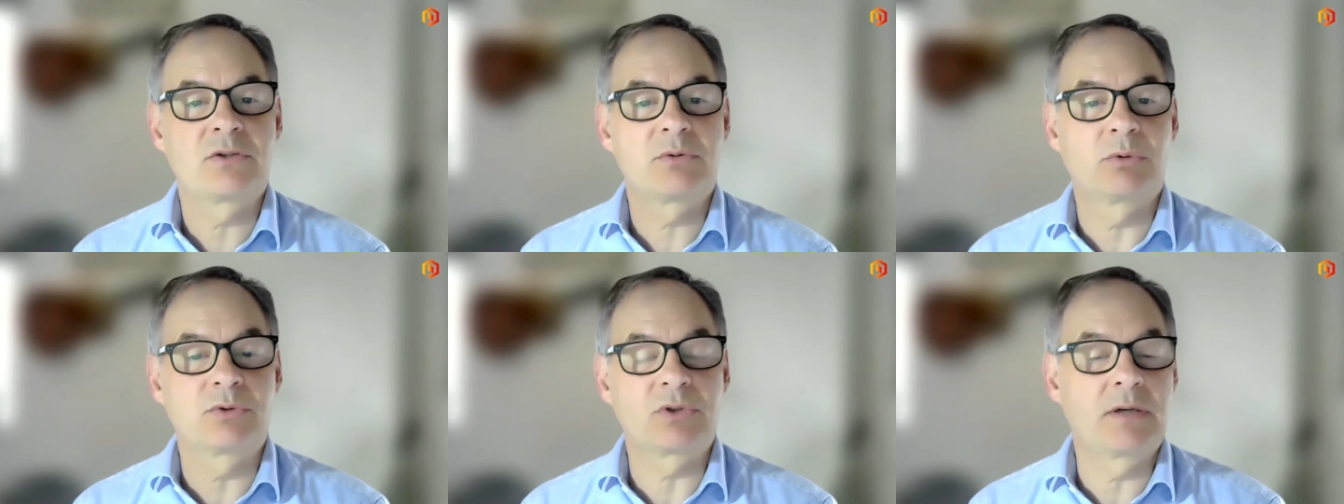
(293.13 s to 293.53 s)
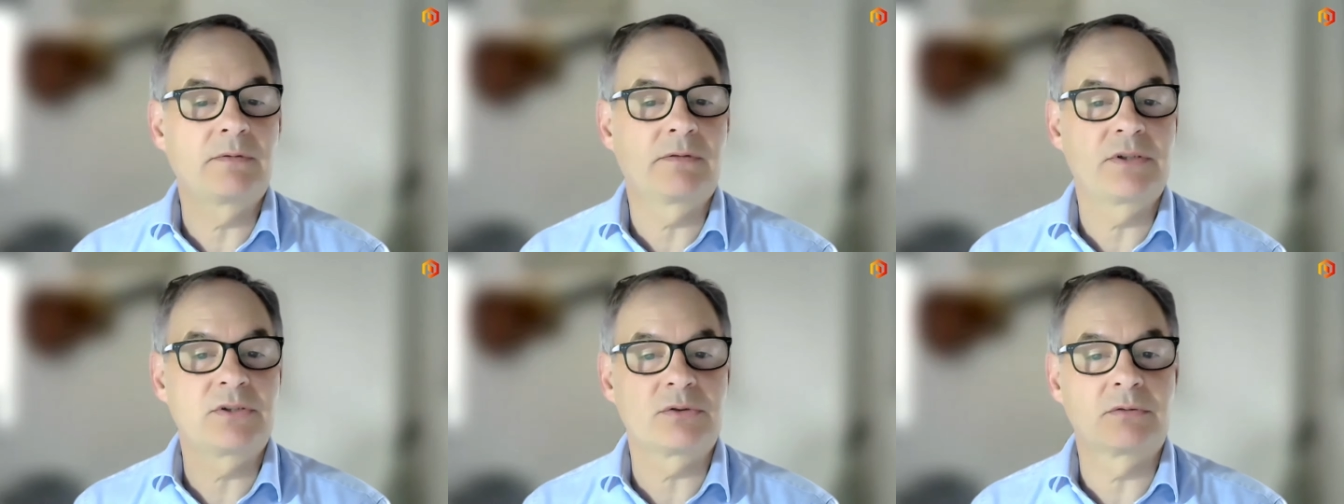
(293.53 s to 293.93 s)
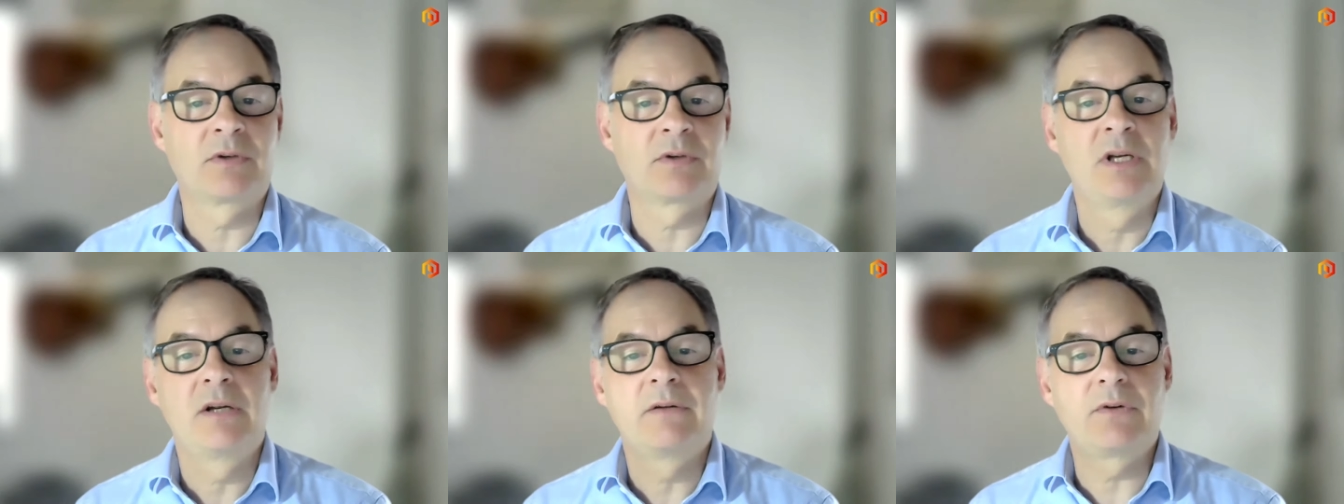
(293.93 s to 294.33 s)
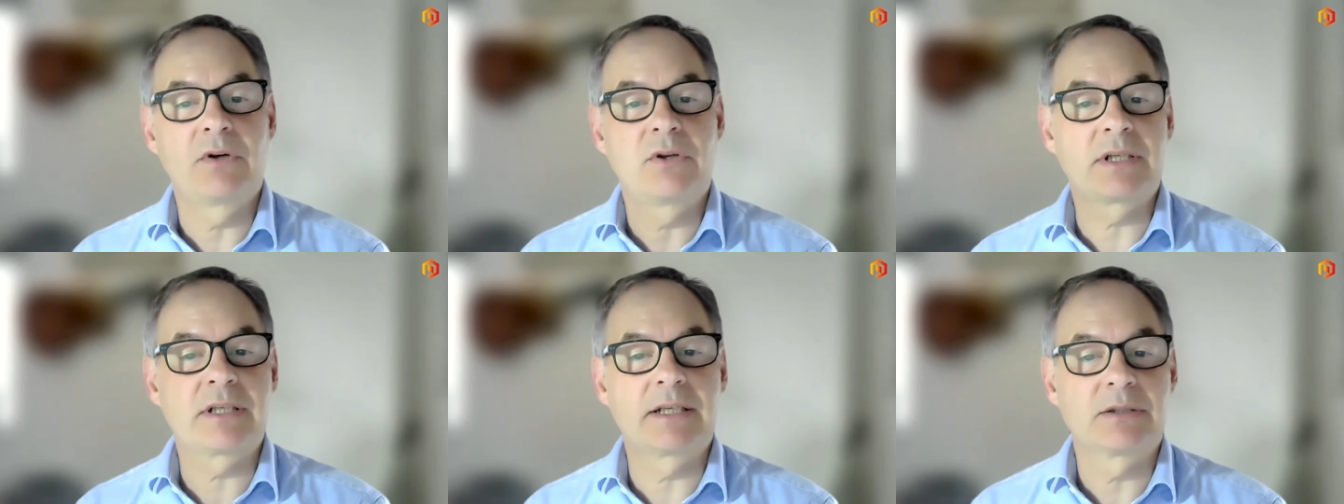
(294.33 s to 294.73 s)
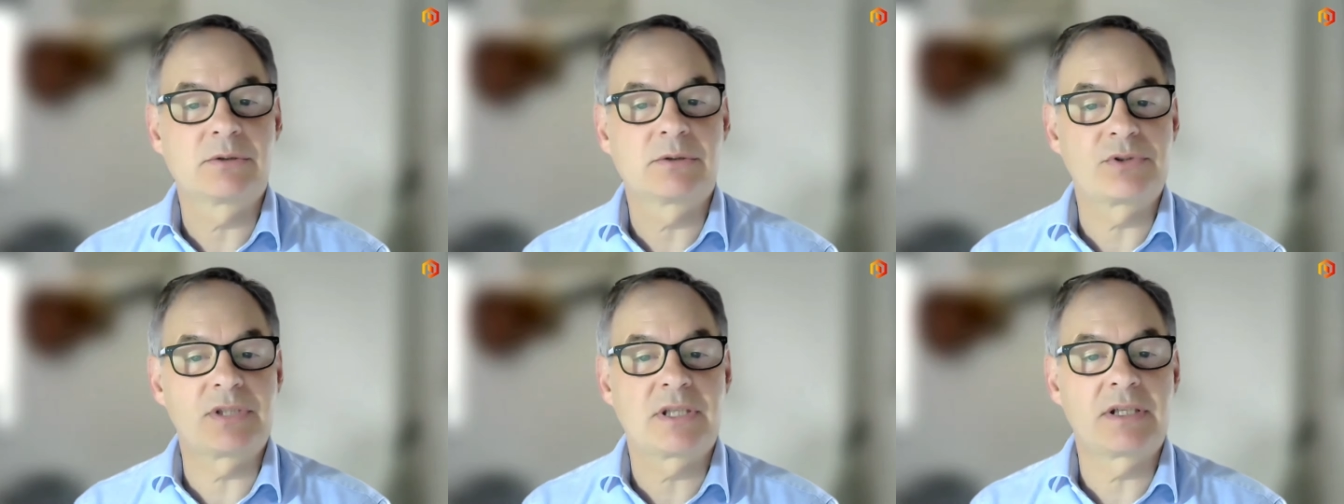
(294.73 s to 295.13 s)
towards hopefully sort of further
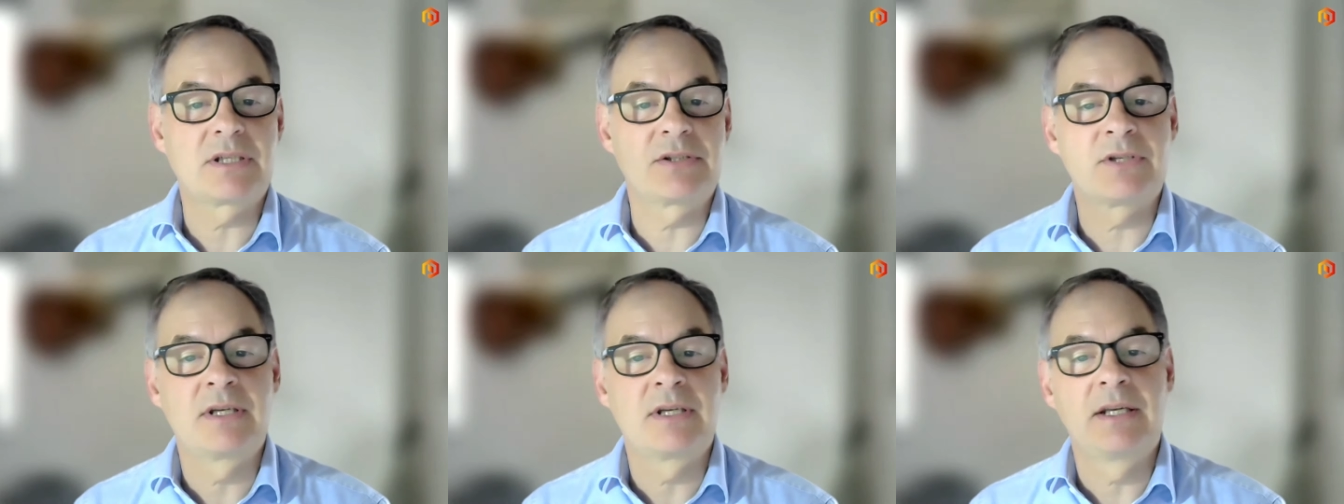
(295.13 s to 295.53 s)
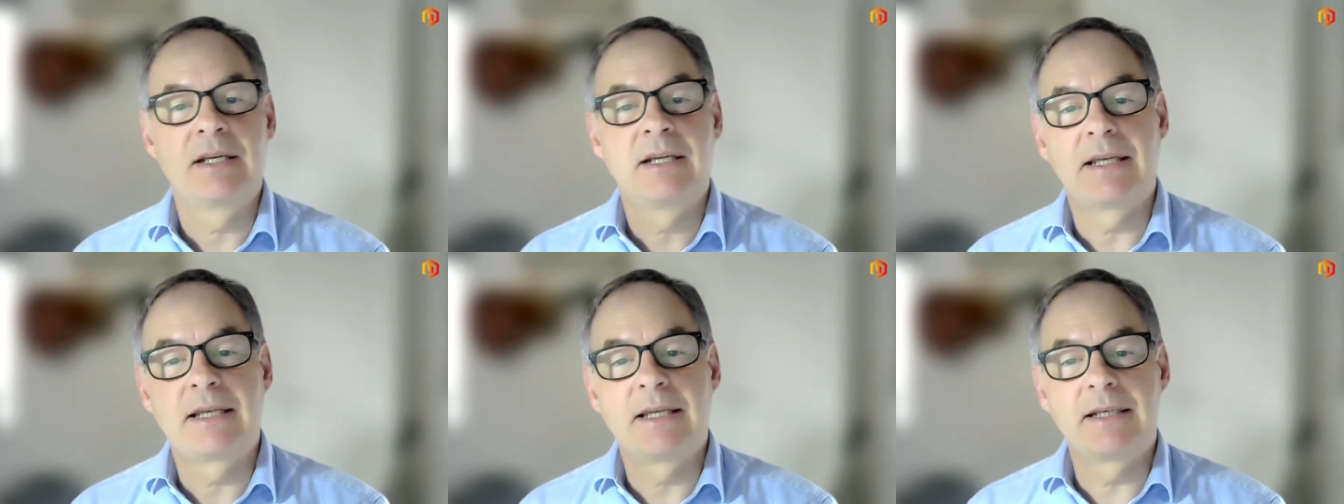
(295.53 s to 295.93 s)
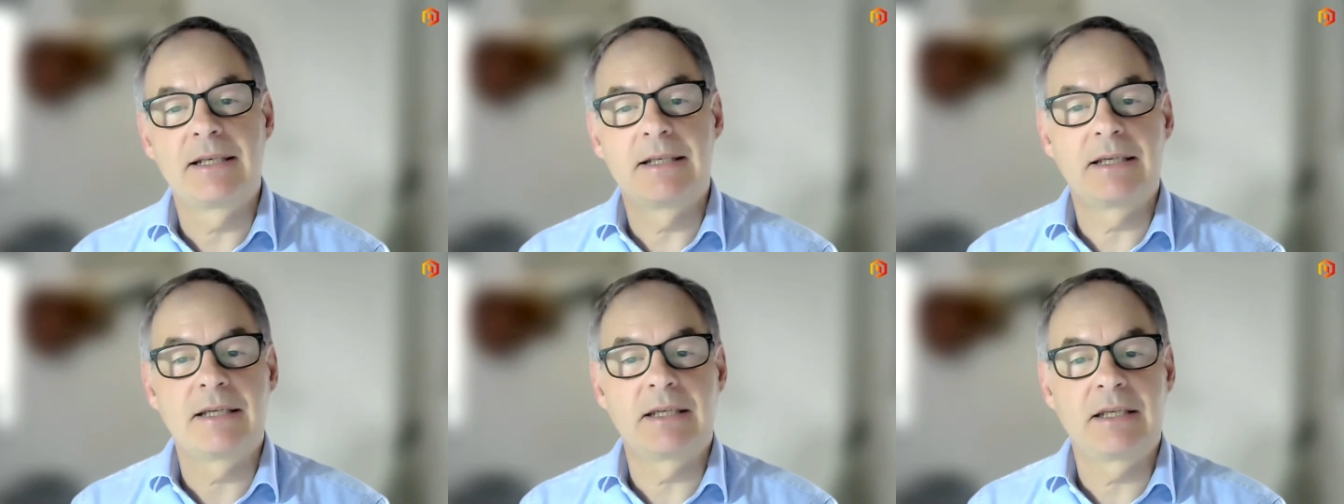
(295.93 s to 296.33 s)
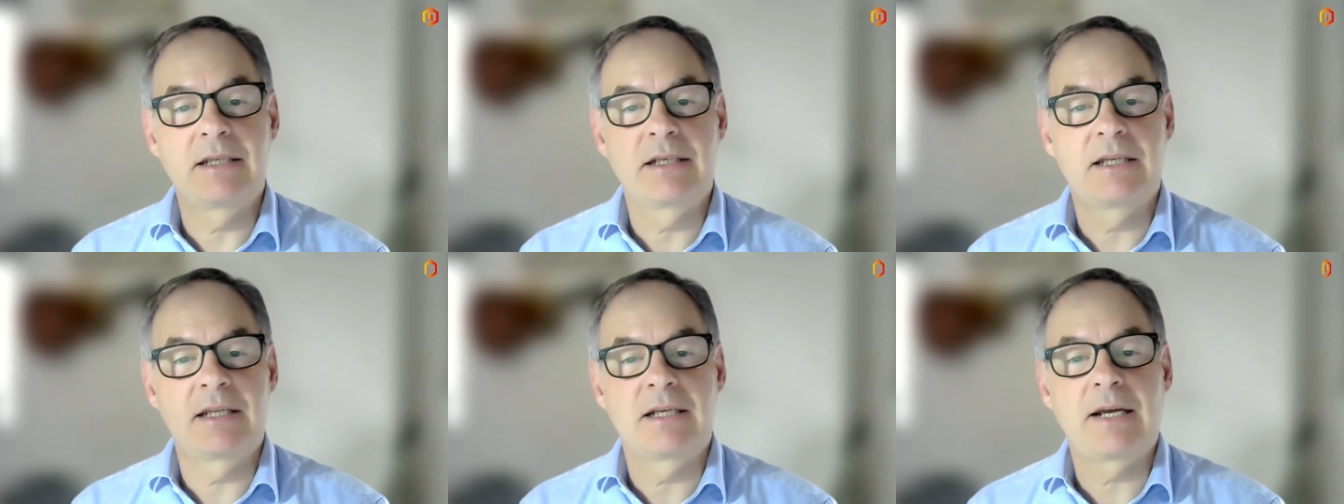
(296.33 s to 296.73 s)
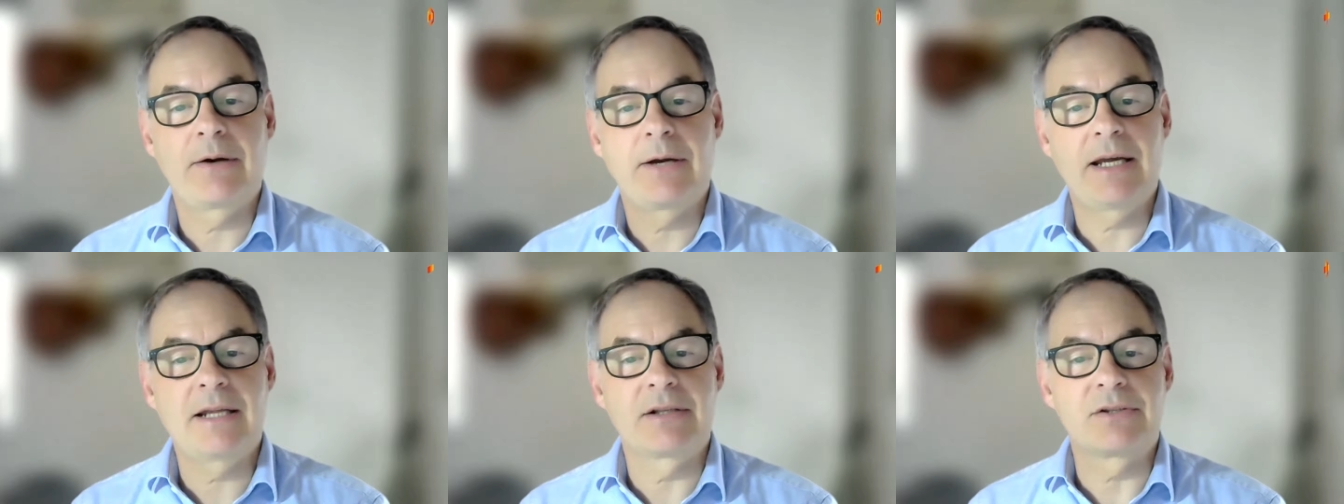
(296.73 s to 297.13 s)
clinical studies in uh, in in
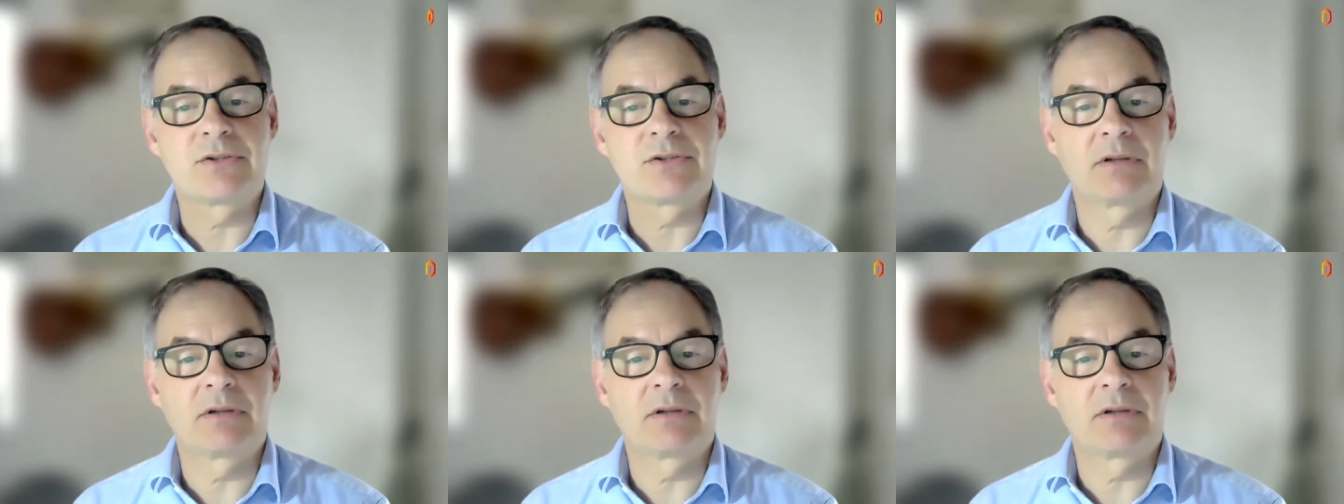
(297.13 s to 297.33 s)
our hands.